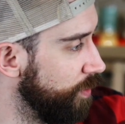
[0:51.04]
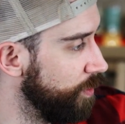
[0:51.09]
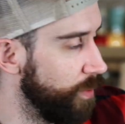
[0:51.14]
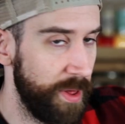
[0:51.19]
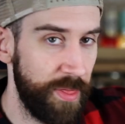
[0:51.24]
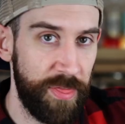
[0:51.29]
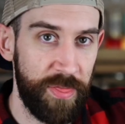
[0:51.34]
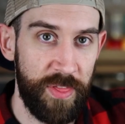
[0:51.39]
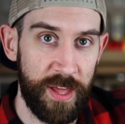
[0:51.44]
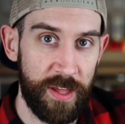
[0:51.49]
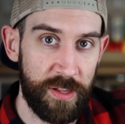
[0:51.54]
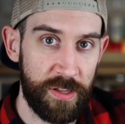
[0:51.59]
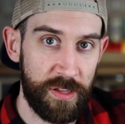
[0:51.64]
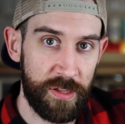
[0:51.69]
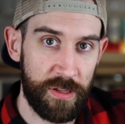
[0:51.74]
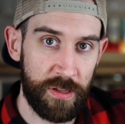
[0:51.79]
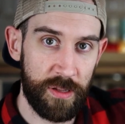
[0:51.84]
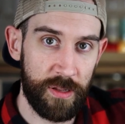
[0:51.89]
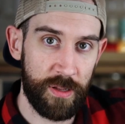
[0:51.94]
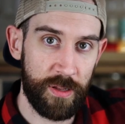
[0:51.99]
with this,
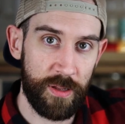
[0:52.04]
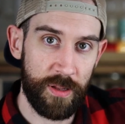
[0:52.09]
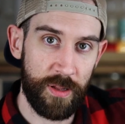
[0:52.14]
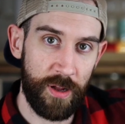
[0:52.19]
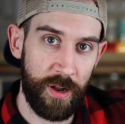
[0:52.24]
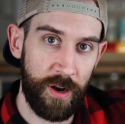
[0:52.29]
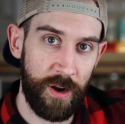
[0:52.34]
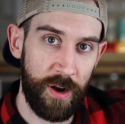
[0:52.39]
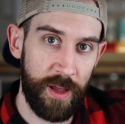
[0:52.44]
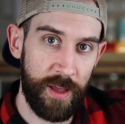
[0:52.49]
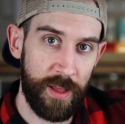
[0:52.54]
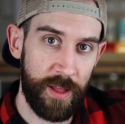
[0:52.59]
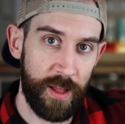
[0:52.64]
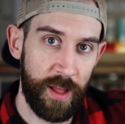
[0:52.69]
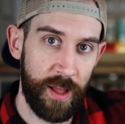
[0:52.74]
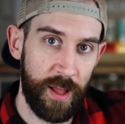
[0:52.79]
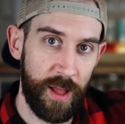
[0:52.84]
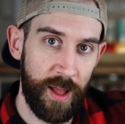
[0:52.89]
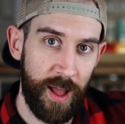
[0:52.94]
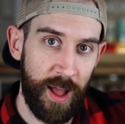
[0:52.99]
all right?
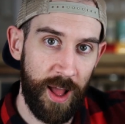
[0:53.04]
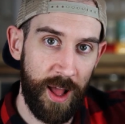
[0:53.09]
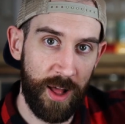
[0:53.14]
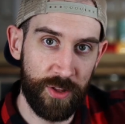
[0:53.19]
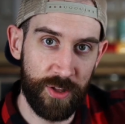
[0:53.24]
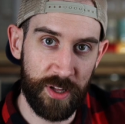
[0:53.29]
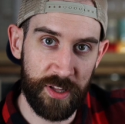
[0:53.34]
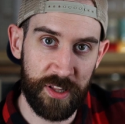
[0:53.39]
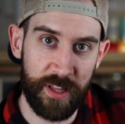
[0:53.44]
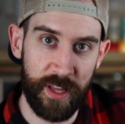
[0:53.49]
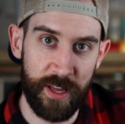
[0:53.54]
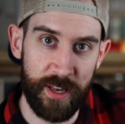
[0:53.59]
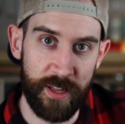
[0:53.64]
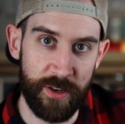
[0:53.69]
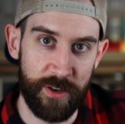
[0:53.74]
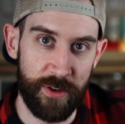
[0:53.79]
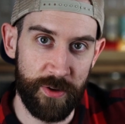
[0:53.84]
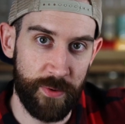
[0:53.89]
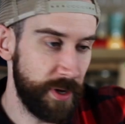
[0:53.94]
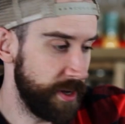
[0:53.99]
Let's get
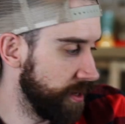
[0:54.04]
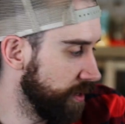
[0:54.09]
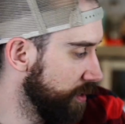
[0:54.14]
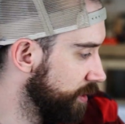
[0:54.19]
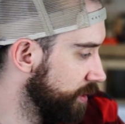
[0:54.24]
into it.